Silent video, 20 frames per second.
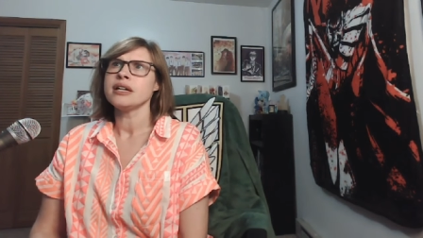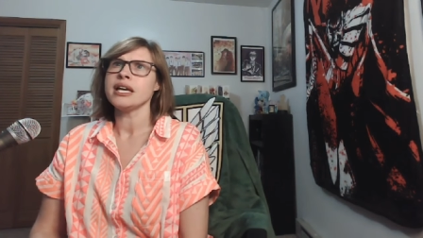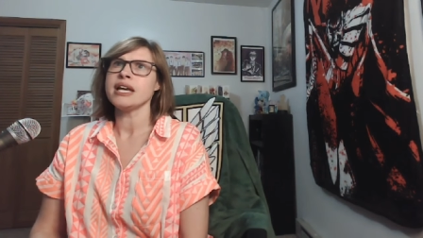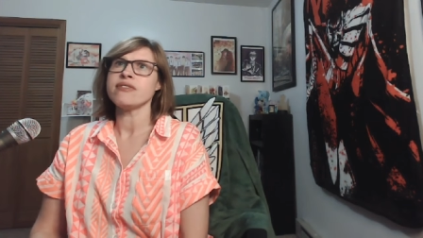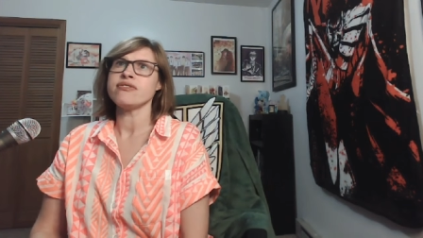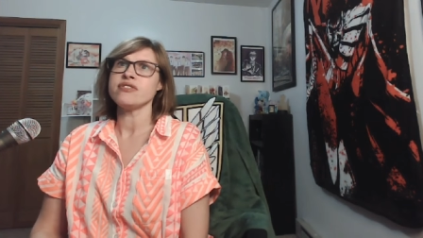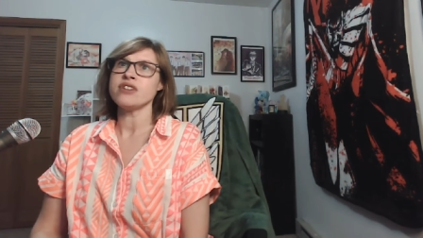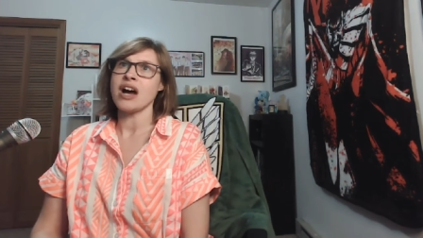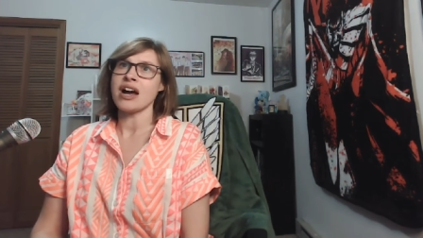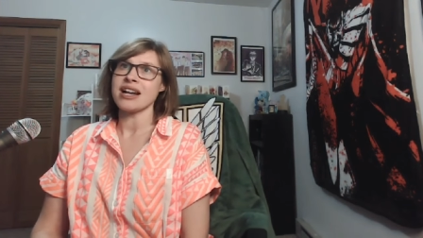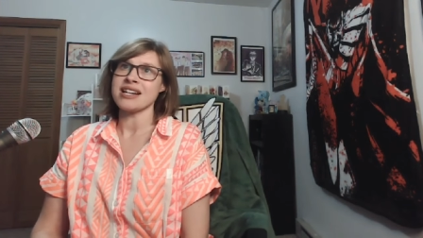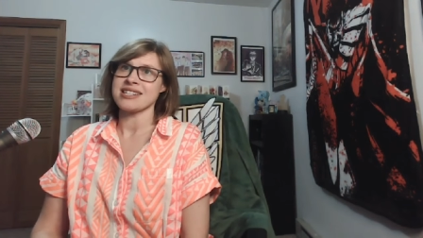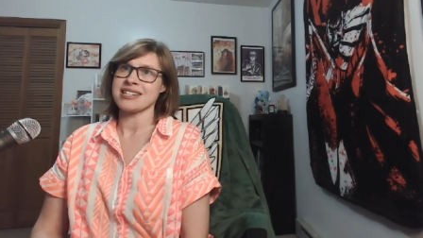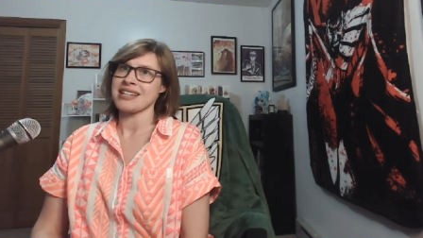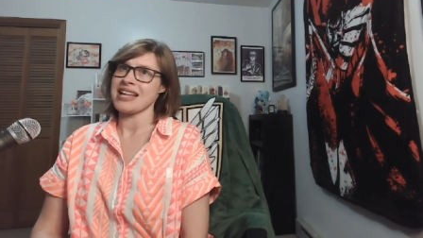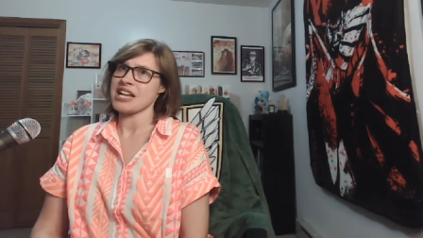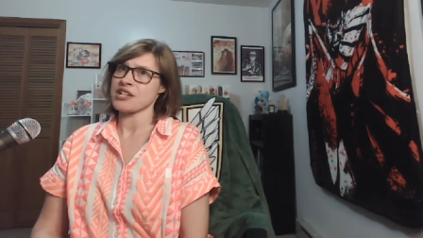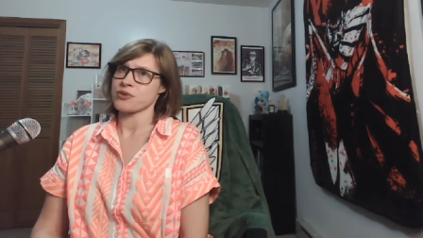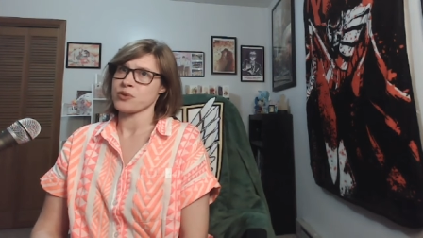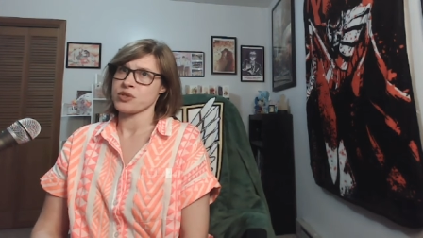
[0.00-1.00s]
If not as a
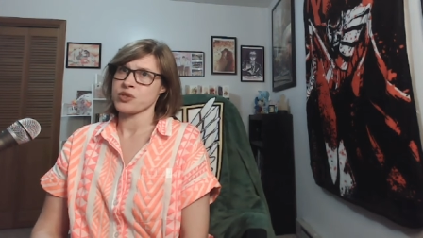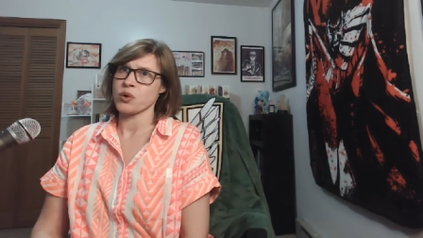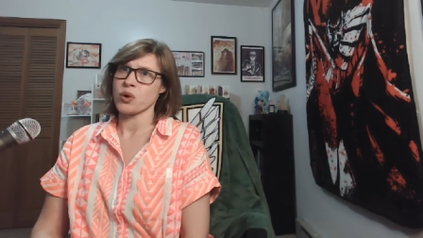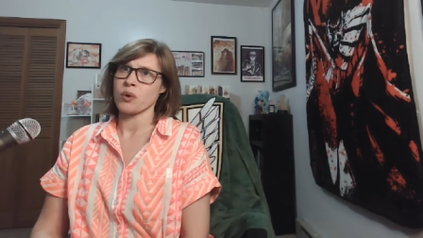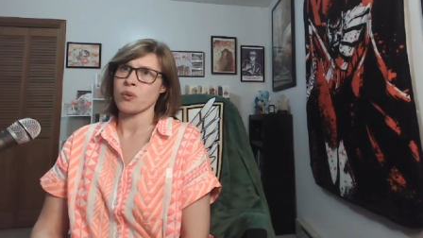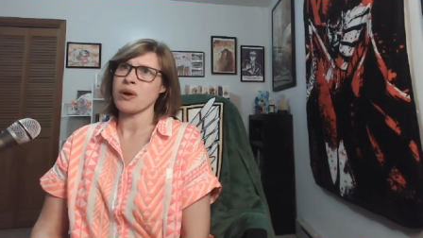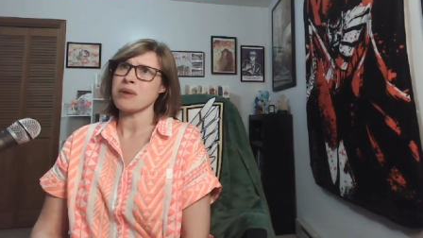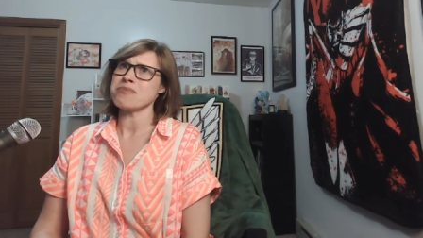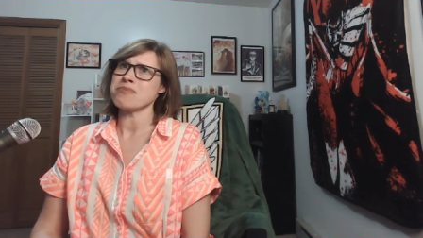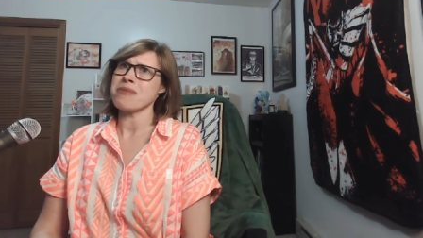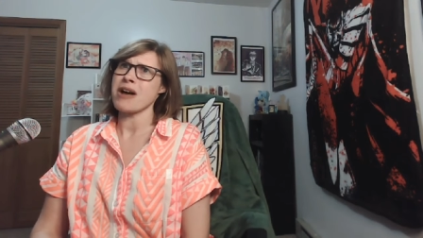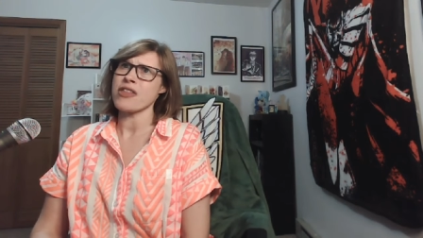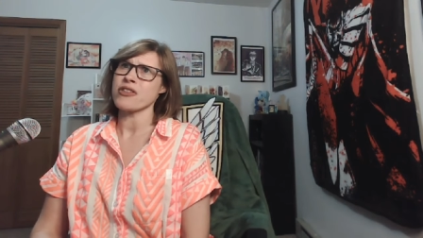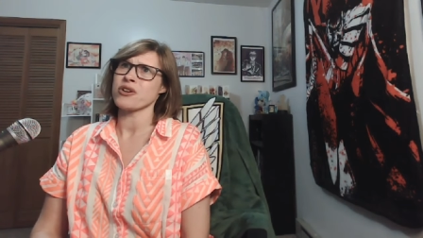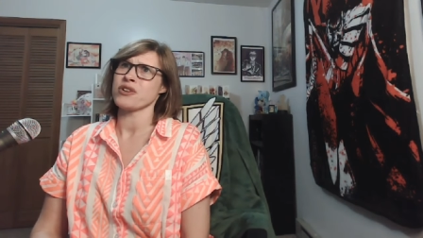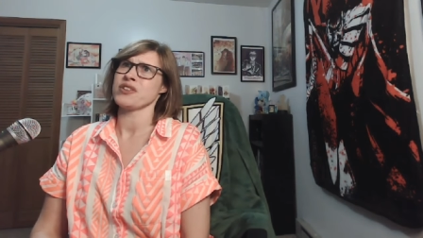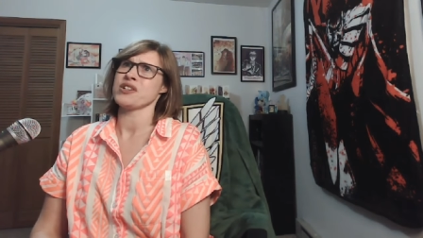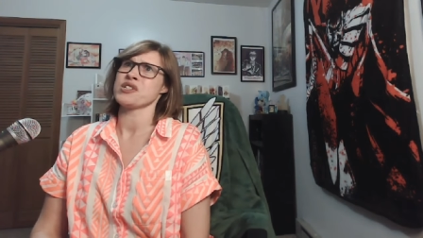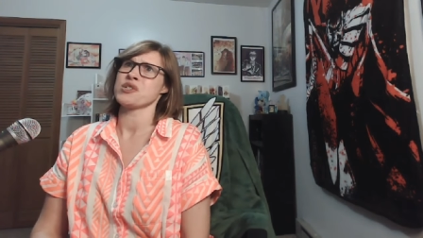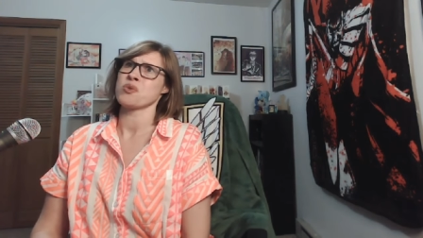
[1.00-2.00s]
last resort, what mother
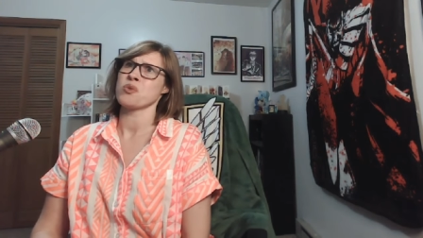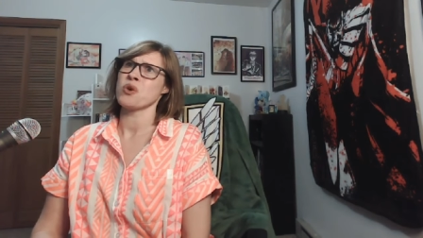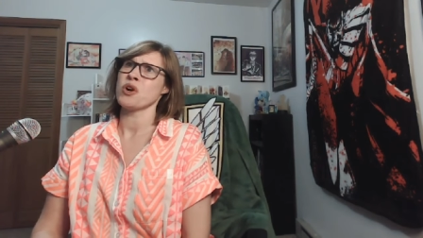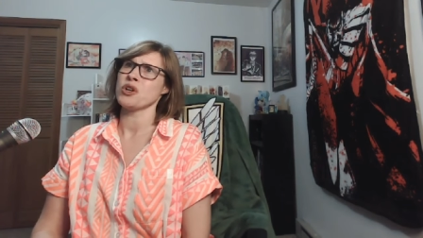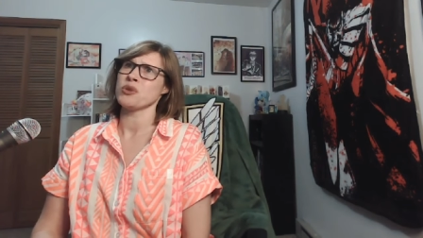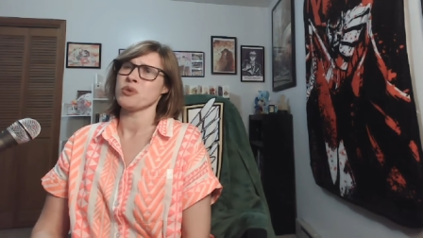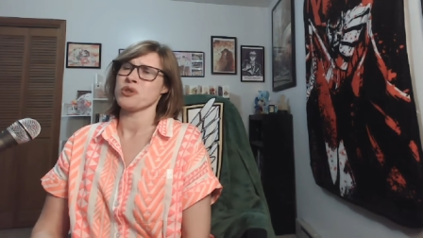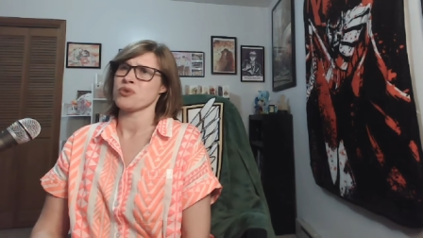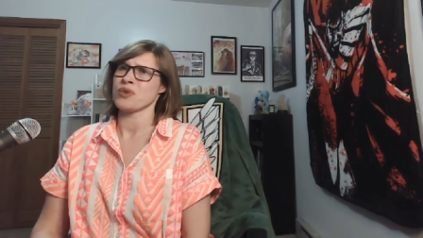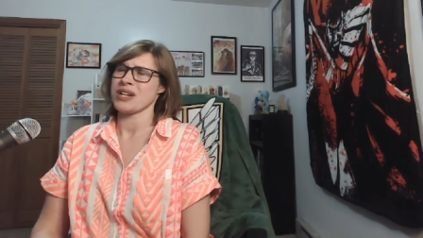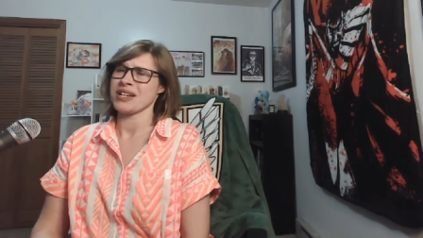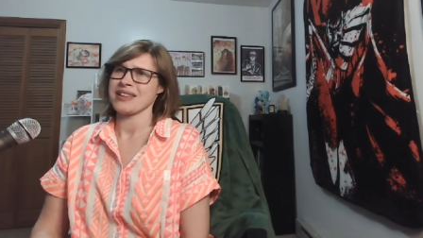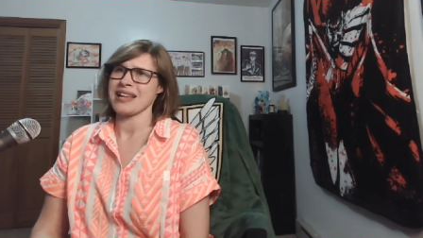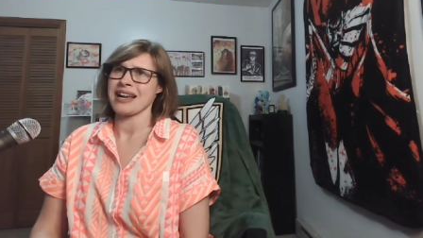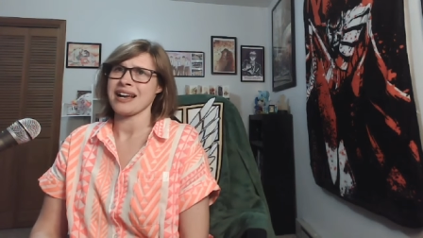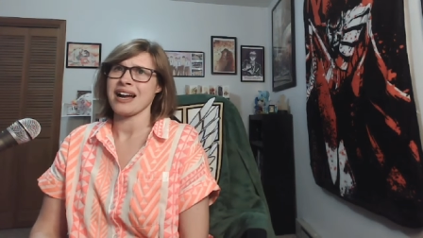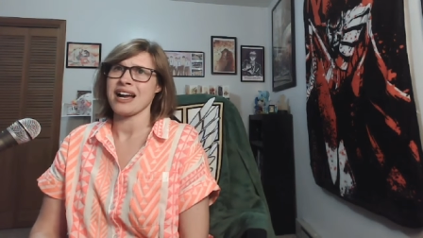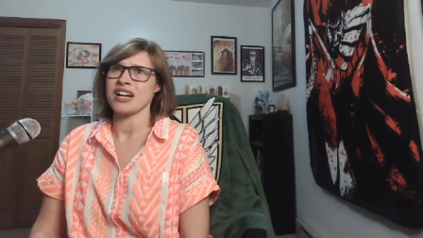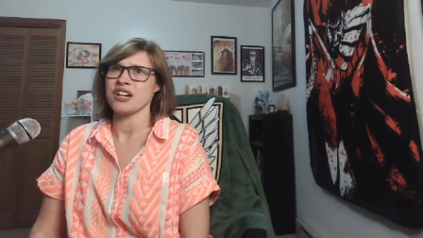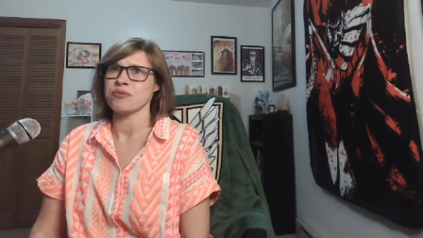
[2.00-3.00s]
in this world would drink
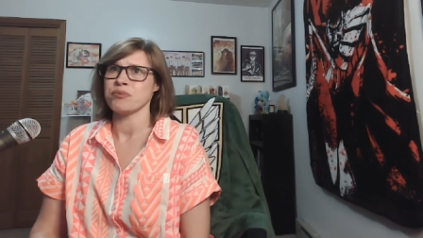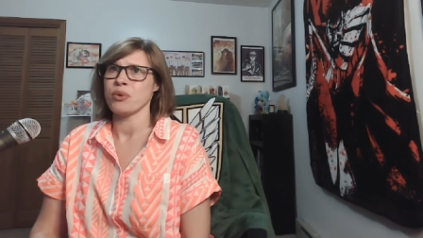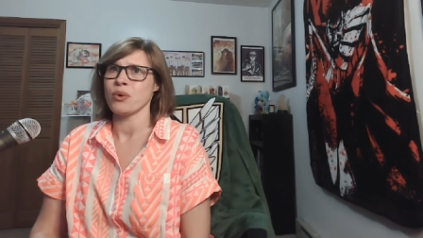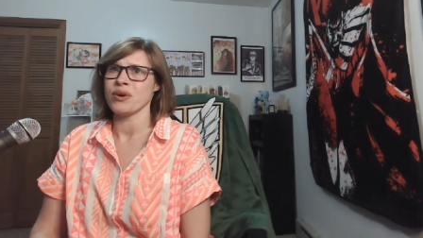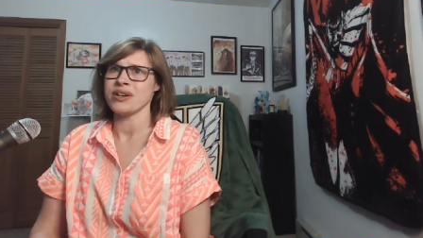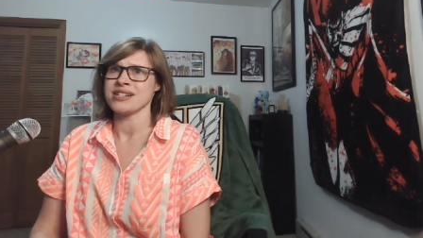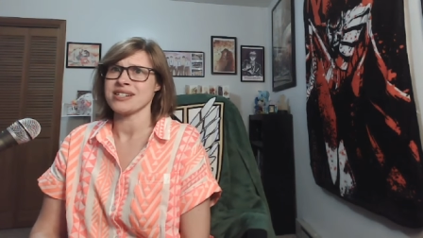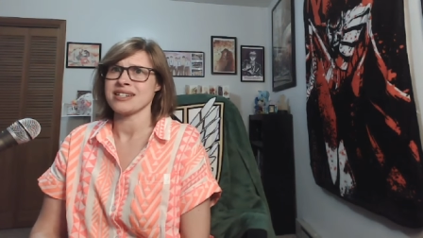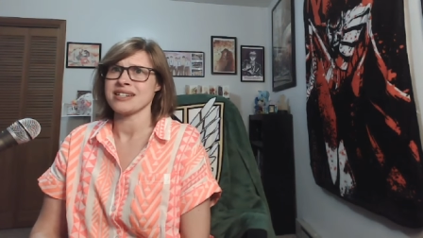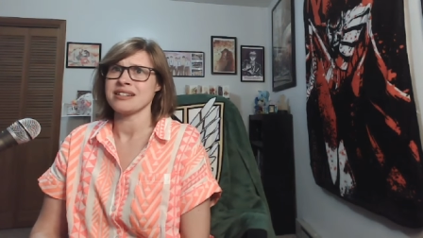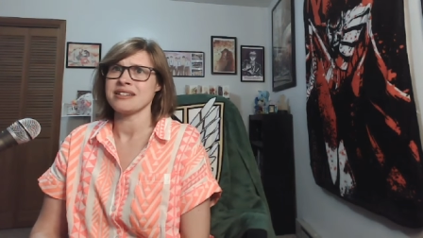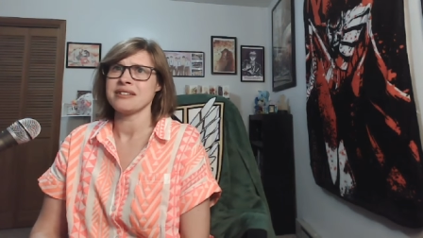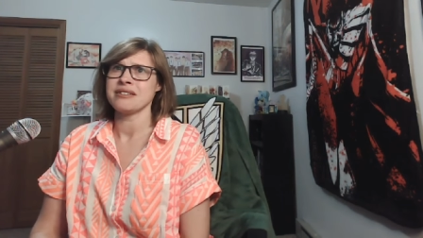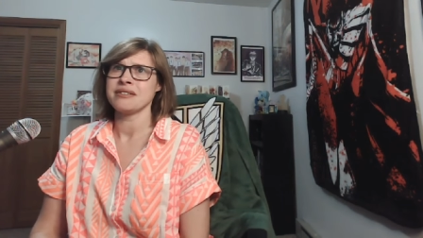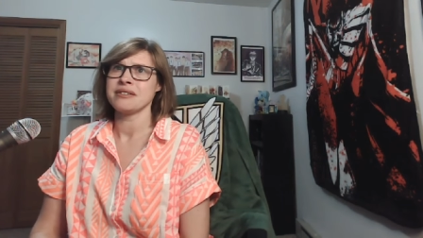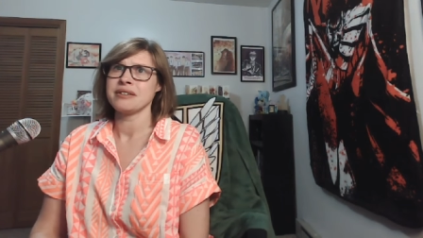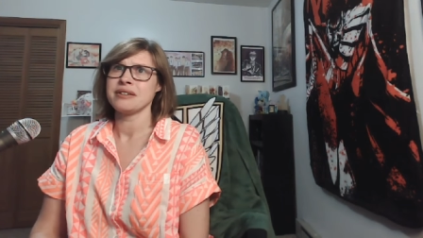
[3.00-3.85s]
that kind of poison?